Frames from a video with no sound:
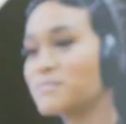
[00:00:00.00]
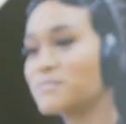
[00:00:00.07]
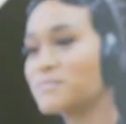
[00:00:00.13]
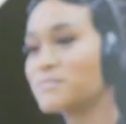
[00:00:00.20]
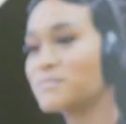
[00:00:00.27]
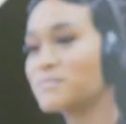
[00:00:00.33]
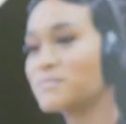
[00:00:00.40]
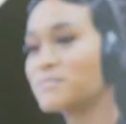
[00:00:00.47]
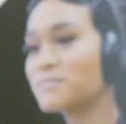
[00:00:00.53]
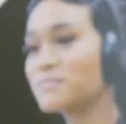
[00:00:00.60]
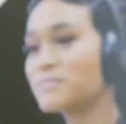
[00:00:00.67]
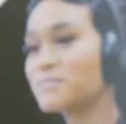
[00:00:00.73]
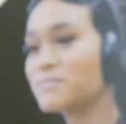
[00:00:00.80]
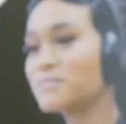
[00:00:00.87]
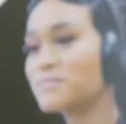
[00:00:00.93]

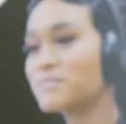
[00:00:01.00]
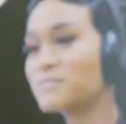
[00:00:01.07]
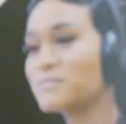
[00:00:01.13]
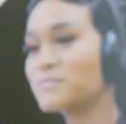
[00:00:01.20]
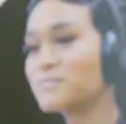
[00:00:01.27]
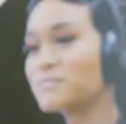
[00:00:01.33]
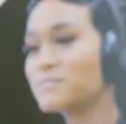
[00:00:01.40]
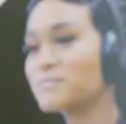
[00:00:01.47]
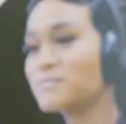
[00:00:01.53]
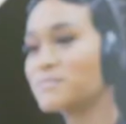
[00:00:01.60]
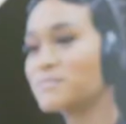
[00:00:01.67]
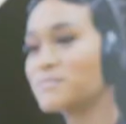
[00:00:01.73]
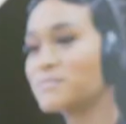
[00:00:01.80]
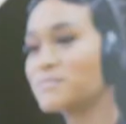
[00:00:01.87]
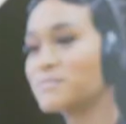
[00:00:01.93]

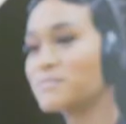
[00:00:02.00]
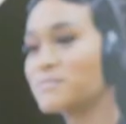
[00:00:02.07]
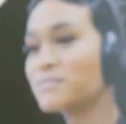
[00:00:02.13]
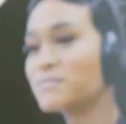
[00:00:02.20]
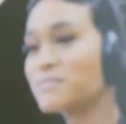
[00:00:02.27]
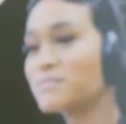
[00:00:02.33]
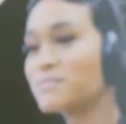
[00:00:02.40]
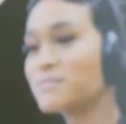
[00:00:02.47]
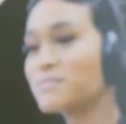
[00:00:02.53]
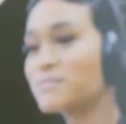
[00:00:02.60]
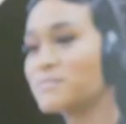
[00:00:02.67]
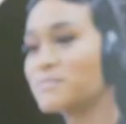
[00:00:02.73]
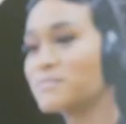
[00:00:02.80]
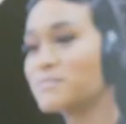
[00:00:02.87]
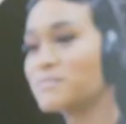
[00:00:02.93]

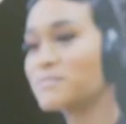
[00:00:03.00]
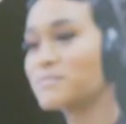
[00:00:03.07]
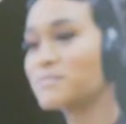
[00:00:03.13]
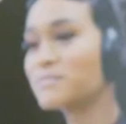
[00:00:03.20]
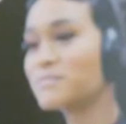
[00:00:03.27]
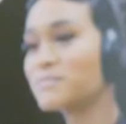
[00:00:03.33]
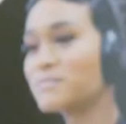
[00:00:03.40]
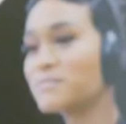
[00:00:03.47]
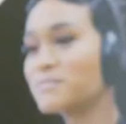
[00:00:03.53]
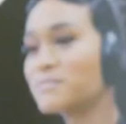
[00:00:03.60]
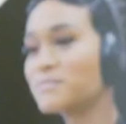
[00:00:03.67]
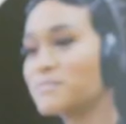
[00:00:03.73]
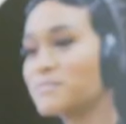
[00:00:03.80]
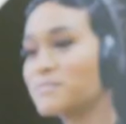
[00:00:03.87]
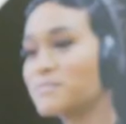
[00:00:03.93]

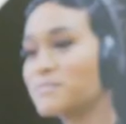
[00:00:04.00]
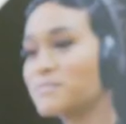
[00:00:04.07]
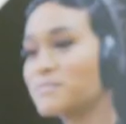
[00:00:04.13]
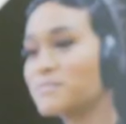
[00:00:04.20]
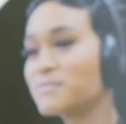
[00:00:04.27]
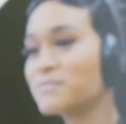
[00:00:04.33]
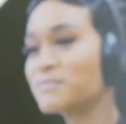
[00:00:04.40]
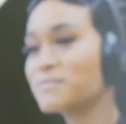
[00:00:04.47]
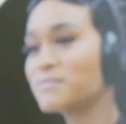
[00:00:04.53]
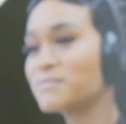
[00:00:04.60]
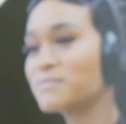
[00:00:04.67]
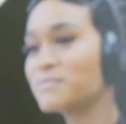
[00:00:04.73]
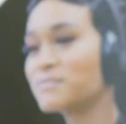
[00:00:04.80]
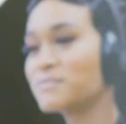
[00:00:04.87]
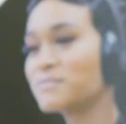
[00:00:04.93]

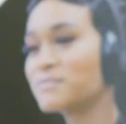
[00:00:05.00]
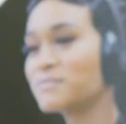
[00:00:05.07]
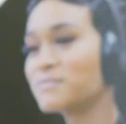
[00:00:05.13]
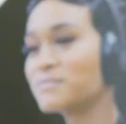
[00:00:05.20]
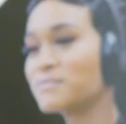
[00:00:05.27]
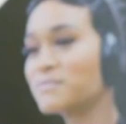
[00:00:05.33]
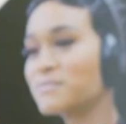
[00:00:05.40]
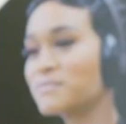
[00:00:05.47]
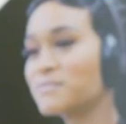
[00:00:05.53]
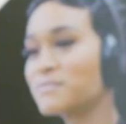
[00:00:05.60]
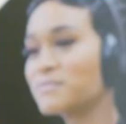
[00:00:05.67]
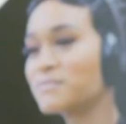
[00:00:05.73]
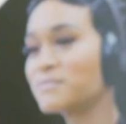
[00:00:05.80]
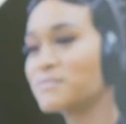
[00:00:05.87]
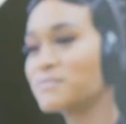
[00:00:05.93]

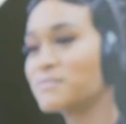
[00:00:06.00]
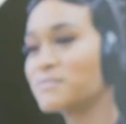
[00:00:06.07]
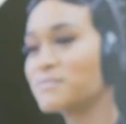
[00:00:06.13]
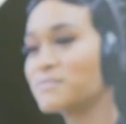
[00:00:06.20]
(not speaking)